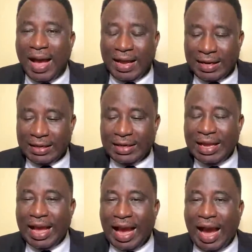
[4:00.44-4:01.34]

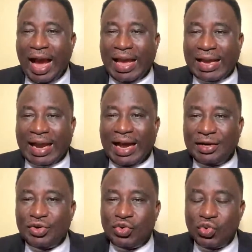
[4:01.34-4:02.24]
mind, I
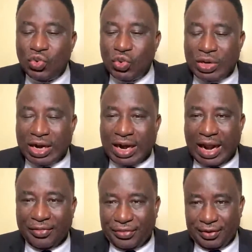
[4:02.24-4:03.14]
can do
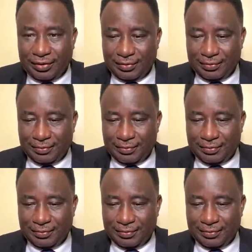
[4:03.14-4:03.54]
nothing.